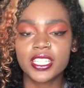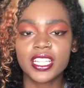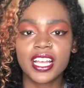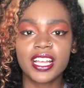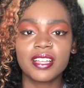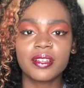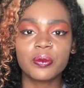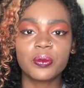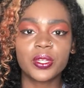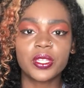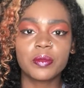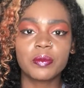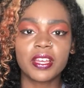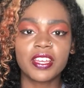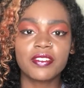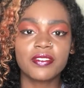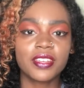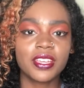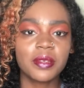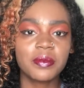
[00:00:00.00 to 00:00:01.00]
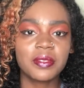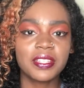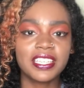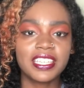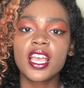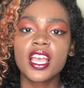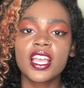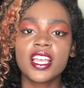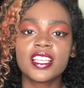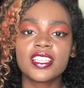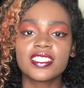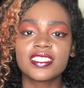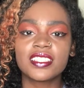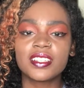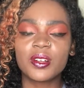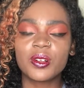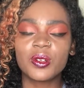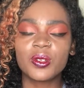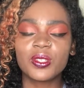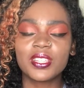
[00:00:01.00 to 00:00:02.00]
that with my family.
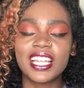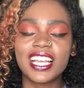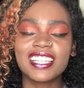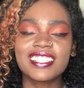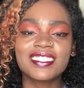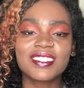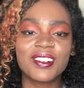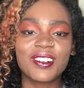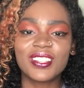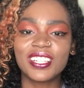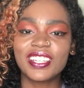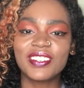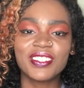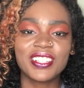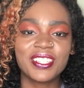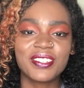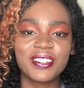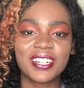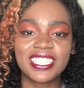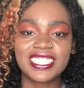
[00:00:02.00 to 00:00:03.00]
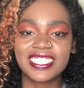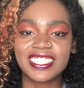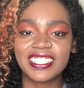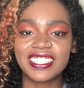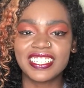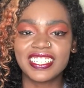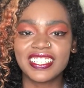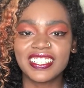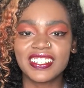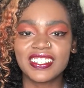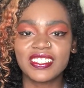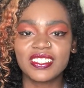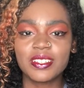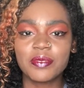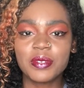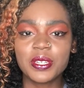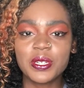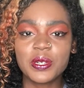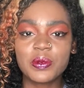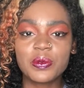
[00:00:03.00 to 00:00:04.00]
So that's all I really watch on there.
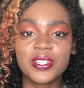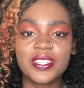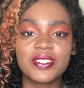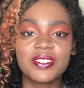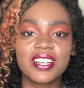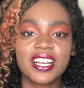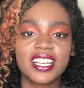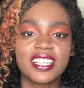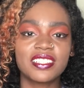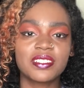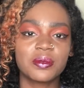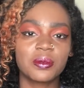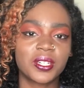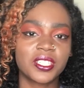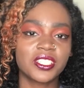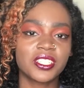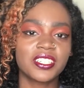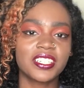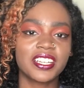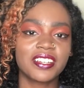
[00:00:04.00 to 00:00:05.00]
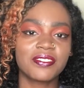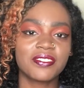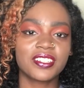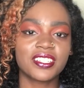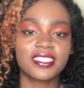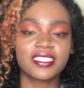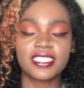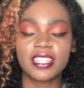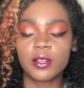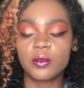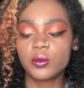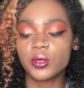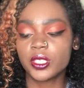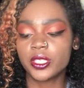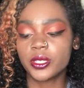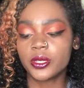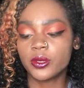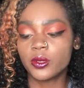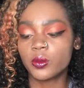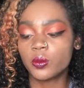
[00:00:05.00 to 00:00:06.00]
Let me know what you guys watch on Netflix down
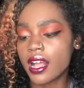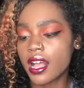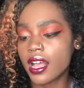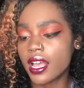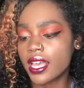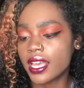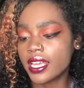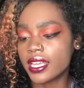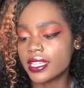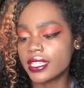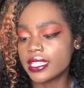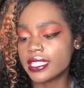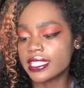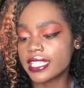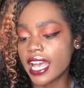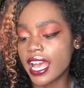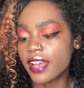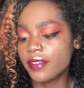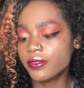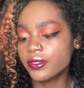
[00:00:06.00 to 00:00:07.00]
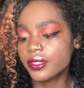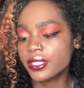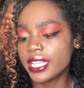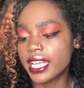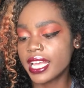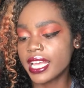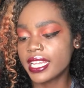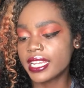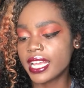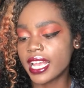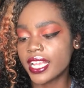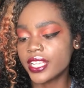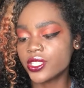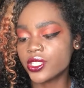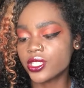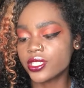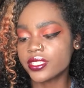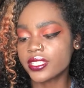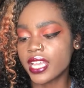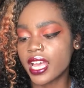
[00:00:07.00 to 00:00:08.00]
below. And after that, I
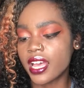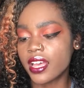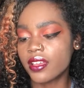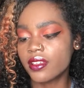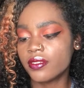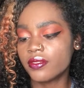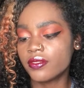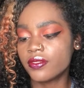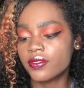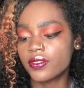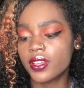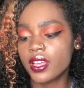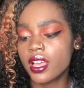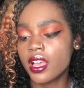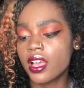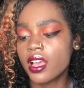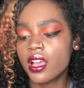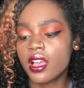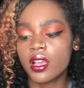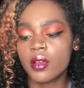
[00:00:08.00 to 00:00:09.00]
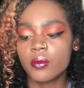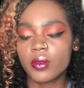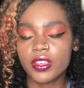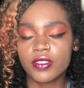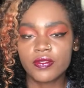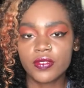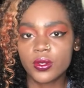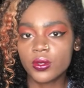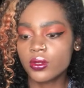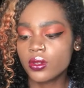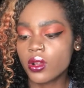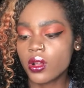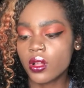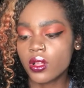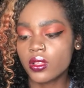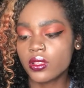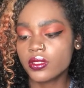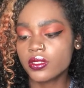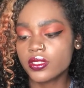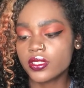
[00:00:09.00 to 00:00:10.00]
just have my phone
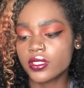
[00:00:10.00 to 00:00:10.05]
calls.